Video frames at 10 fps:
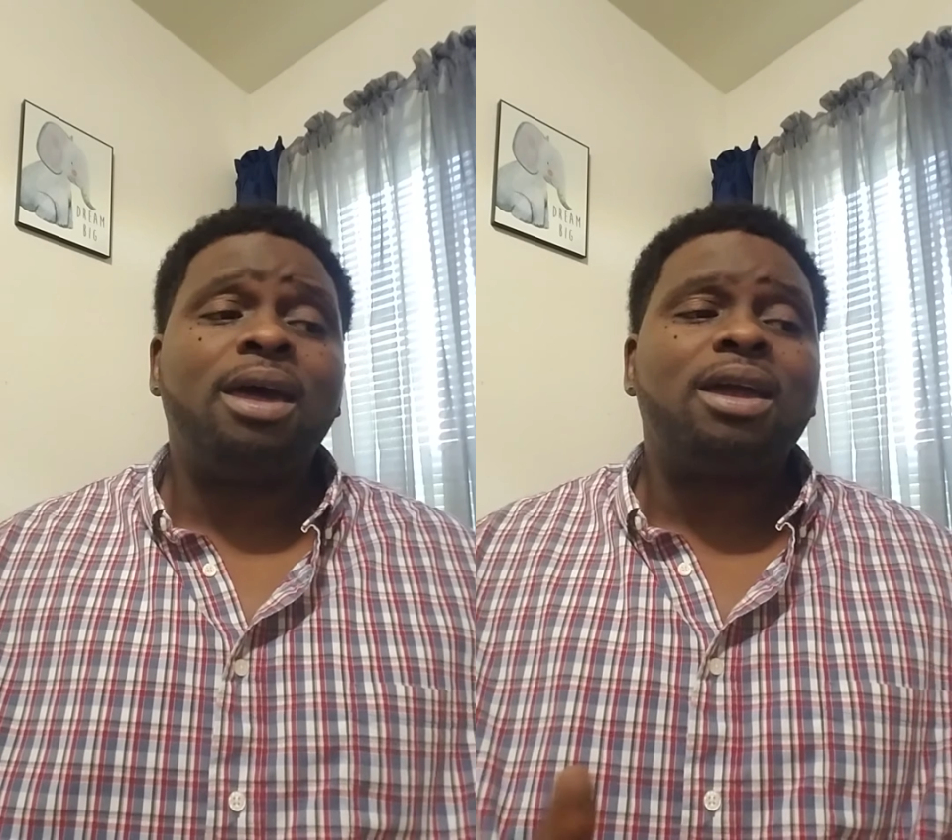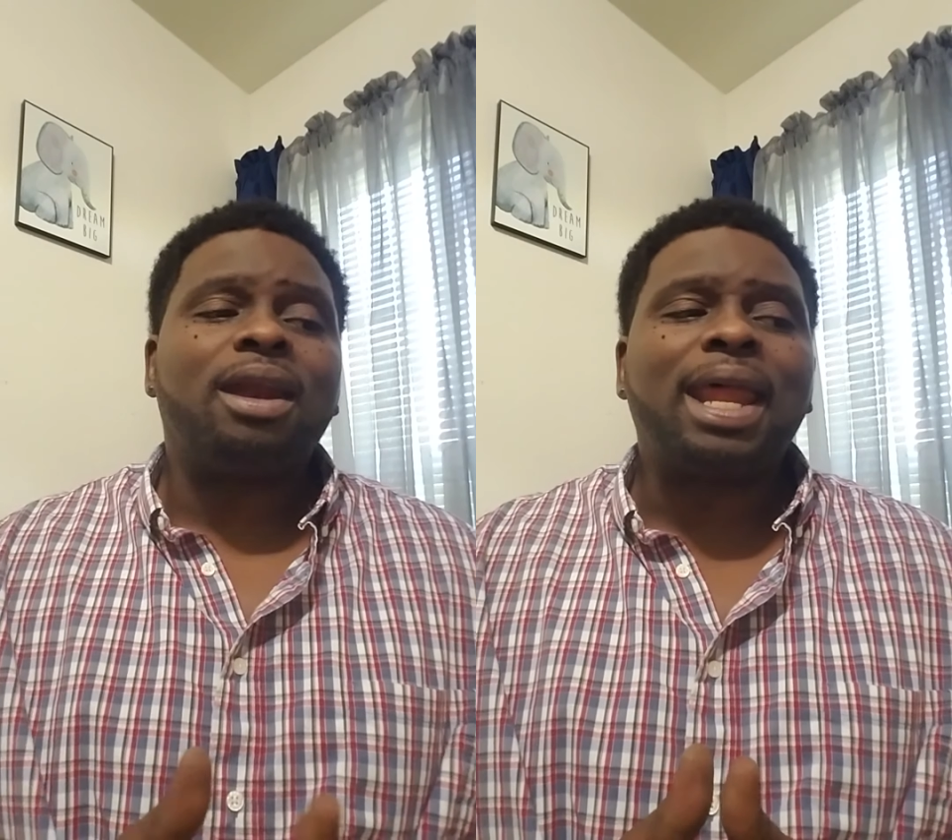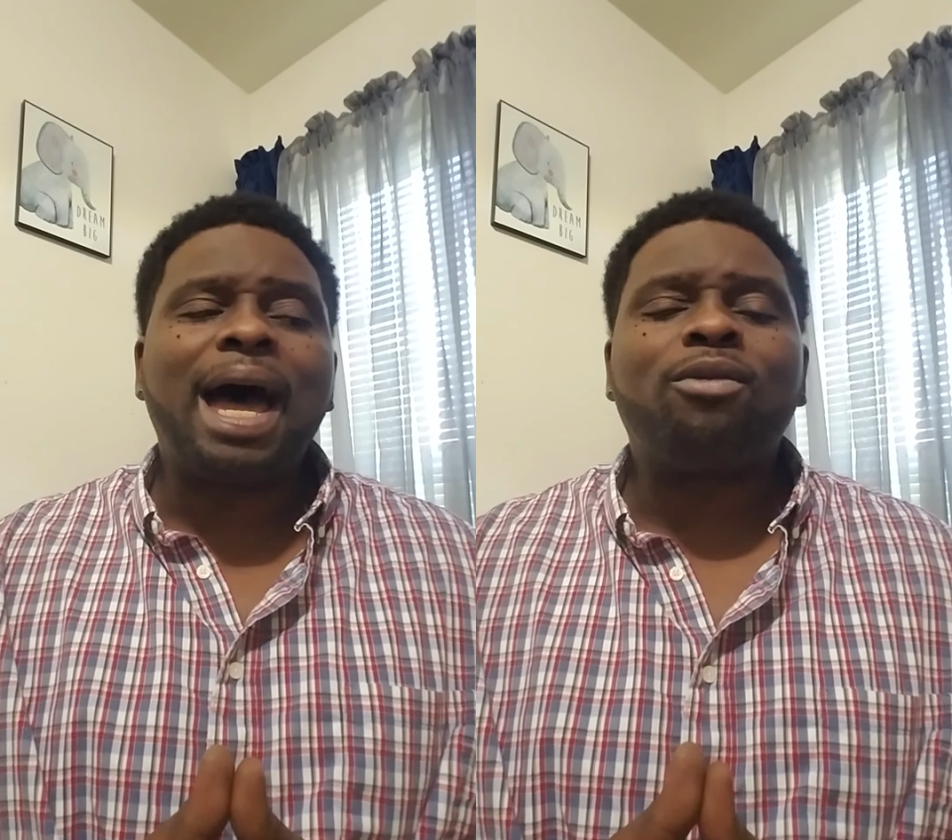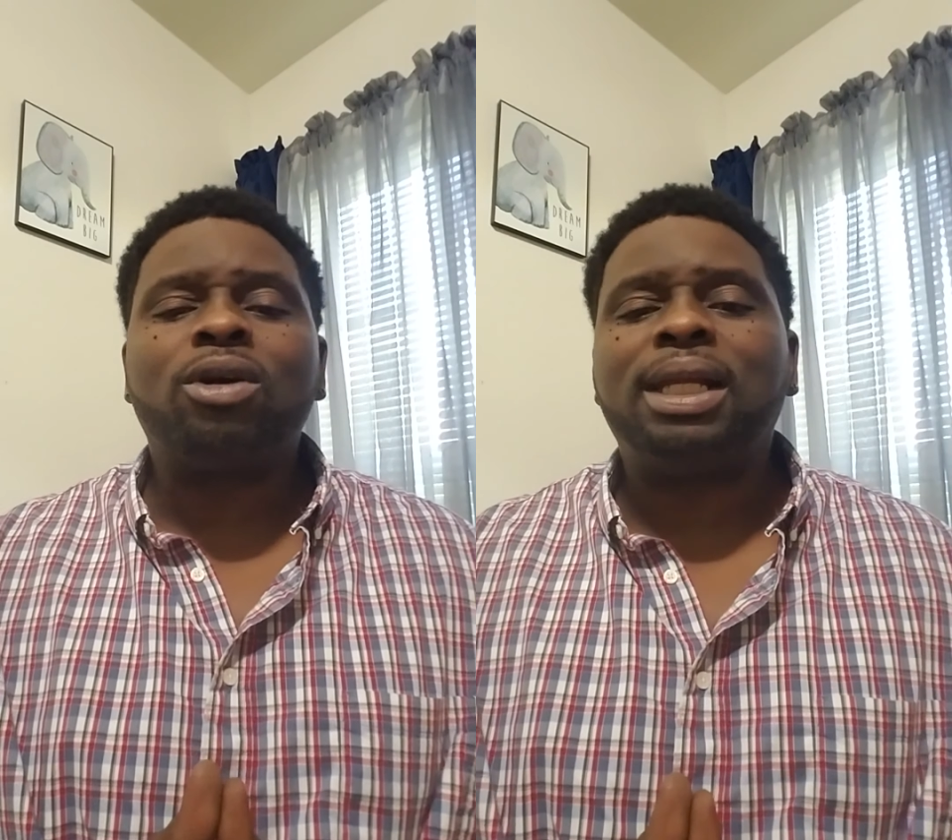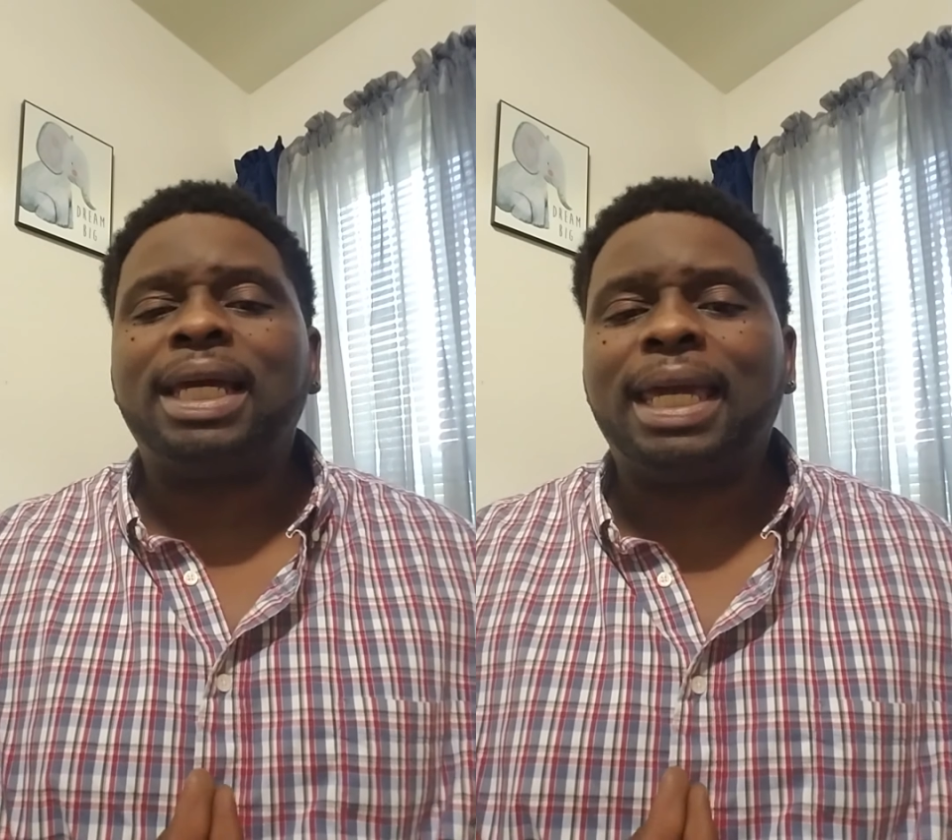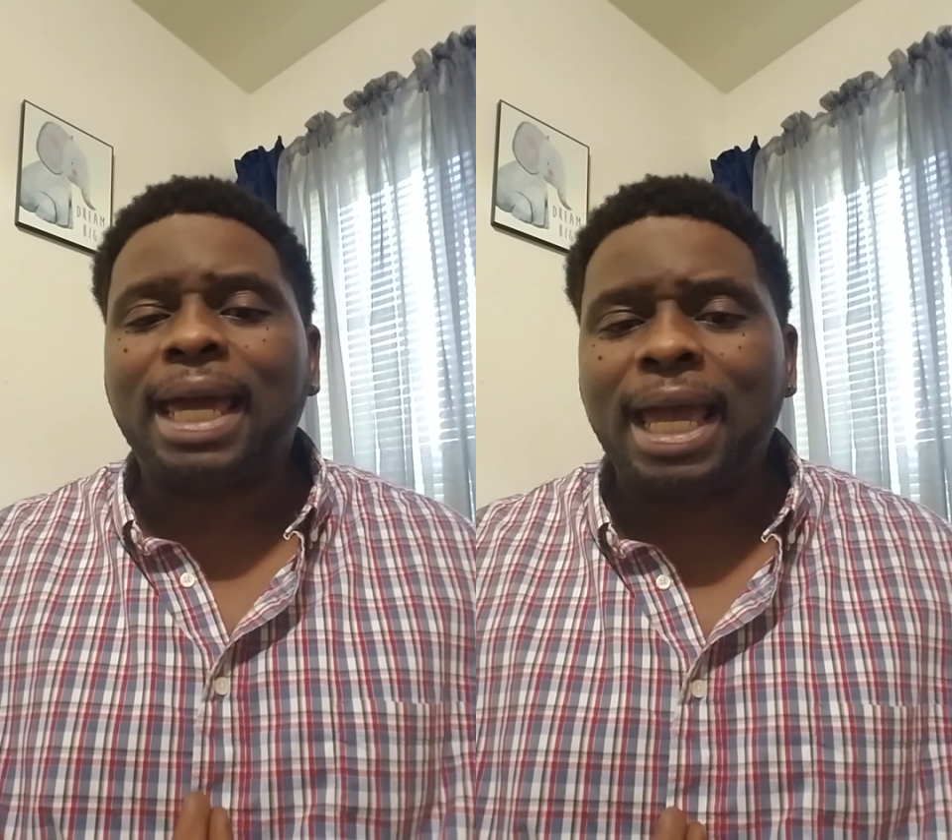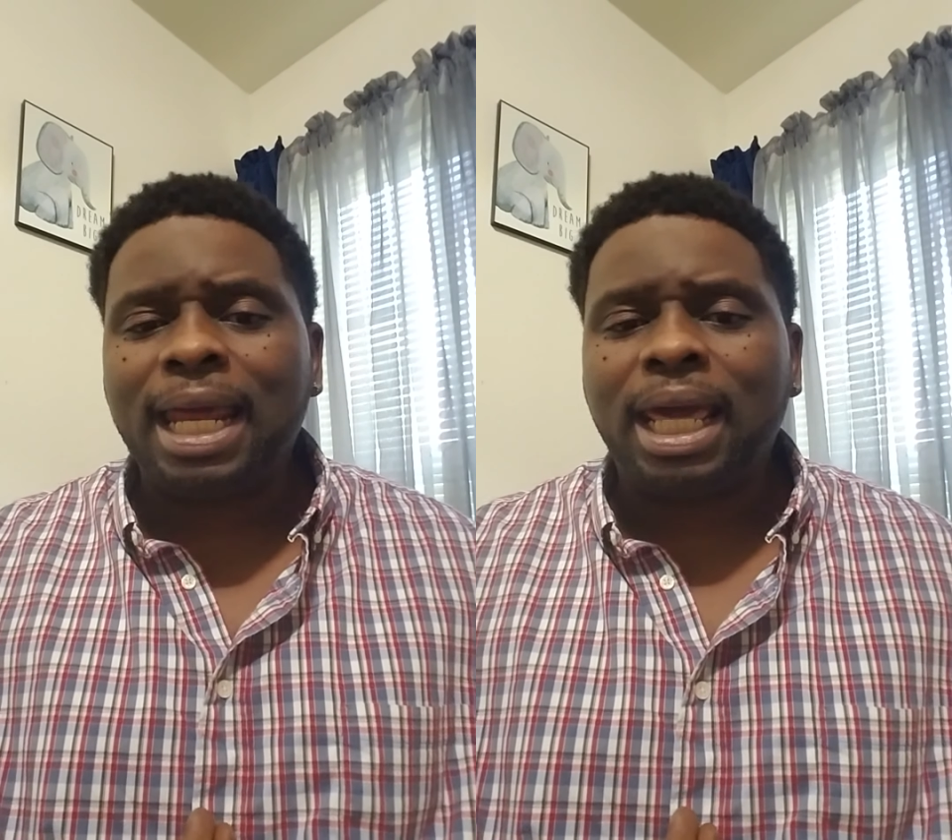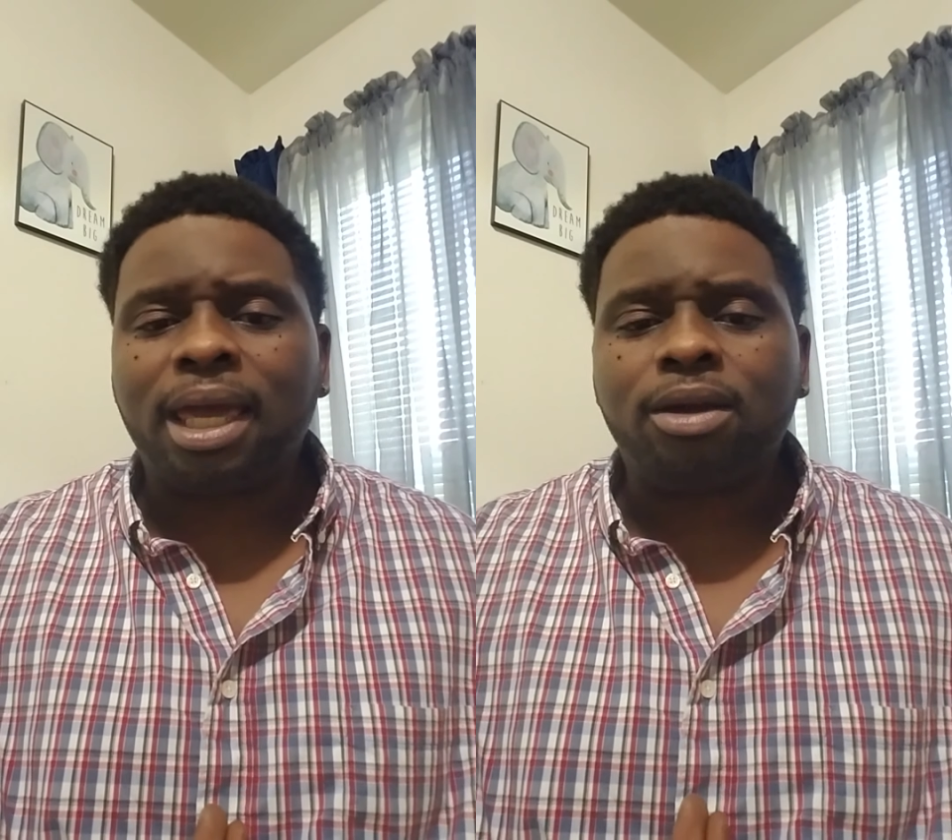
you're not really gaining.